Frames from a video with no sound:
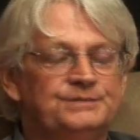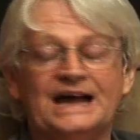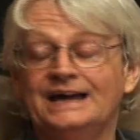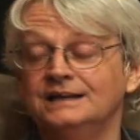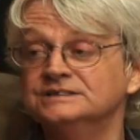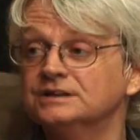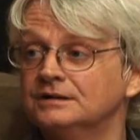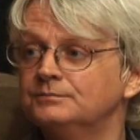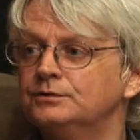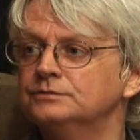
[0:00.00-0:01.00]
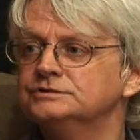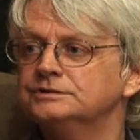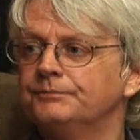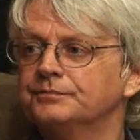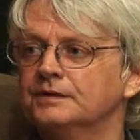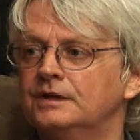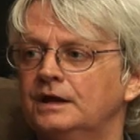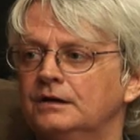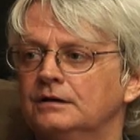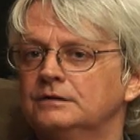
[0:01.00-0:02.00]
bad examples,
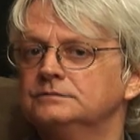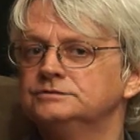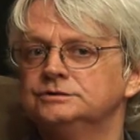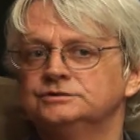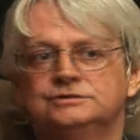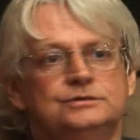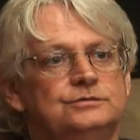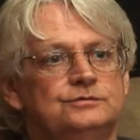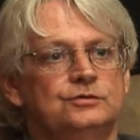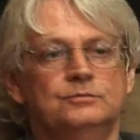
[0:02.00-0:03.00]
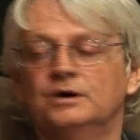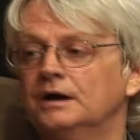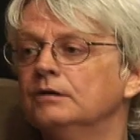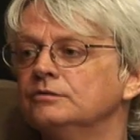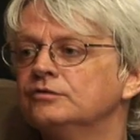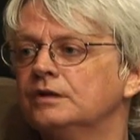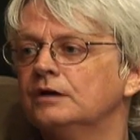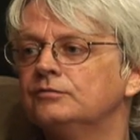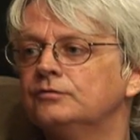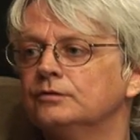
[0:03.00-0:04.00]
then I'll just do my own
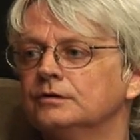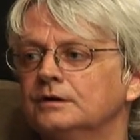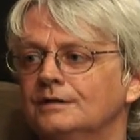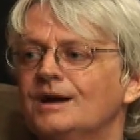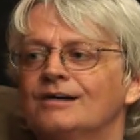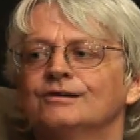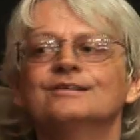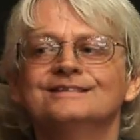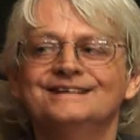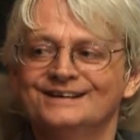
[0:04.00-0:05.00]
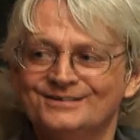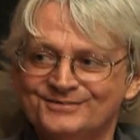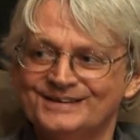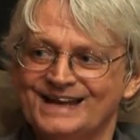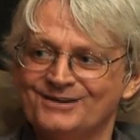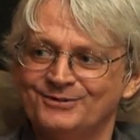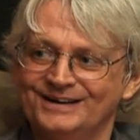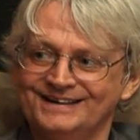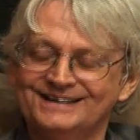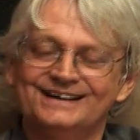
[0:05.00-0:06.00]
stuff, or I'm arrogant enough in that
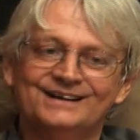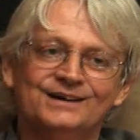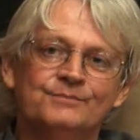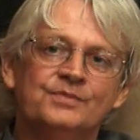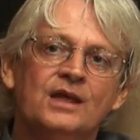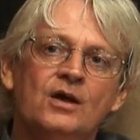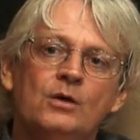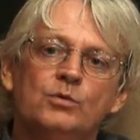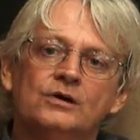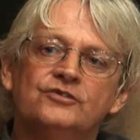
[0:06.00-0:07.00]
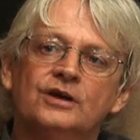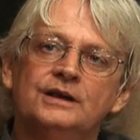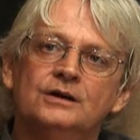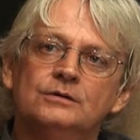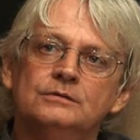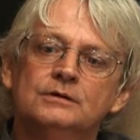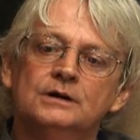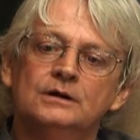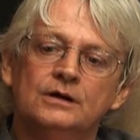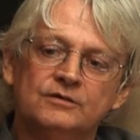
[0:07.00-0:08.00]
way. Whereas I know
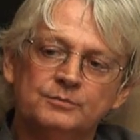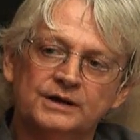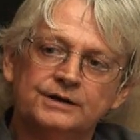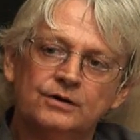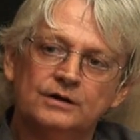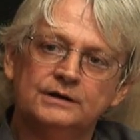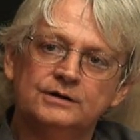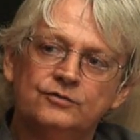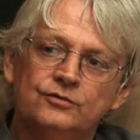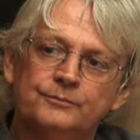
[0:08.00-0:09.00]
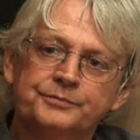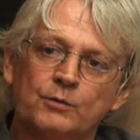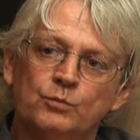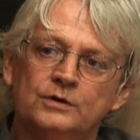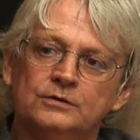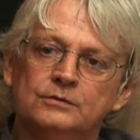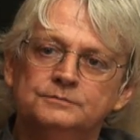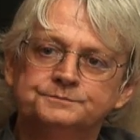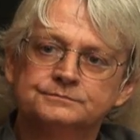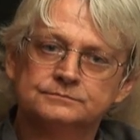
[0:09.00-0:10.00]
a lot of my colleagues will
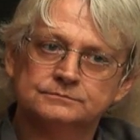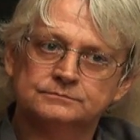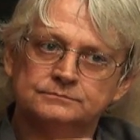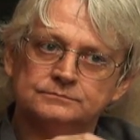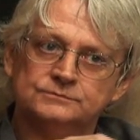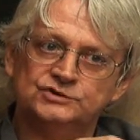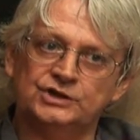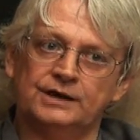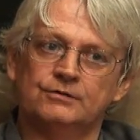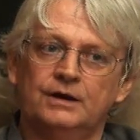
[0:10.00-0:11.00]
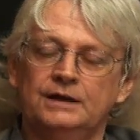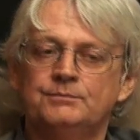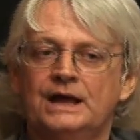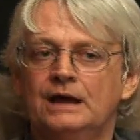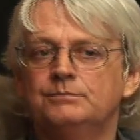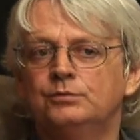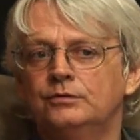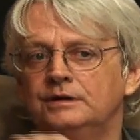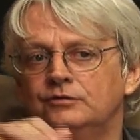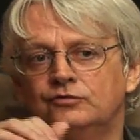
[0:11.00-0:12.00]
generate
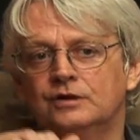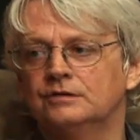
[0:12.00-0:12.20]
PowerPoints,